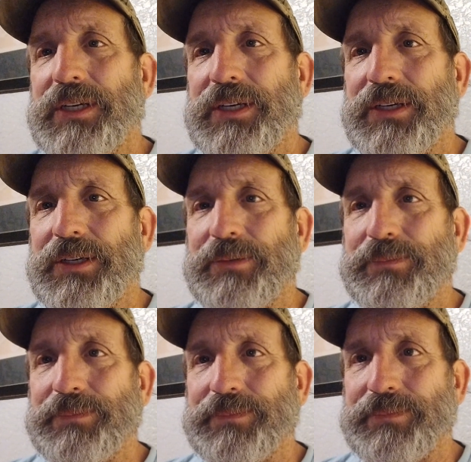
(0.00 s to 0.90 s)

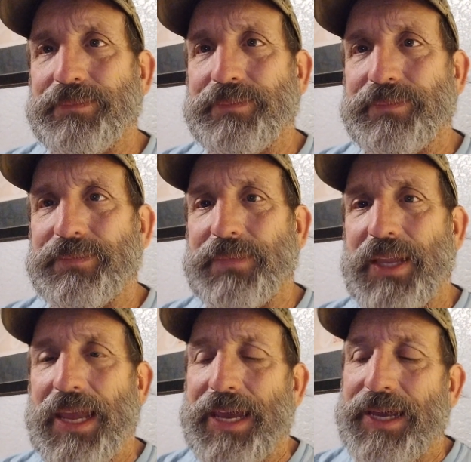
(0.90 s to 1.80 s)
Um,
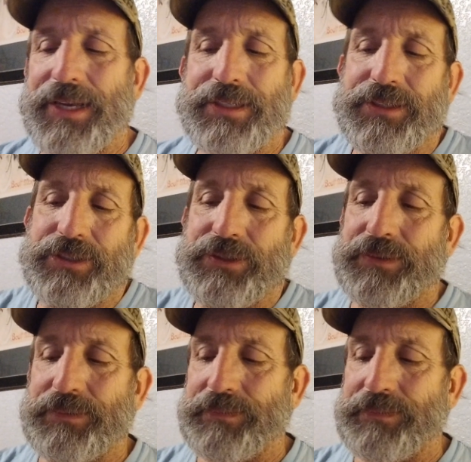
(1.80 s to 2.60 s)
and it's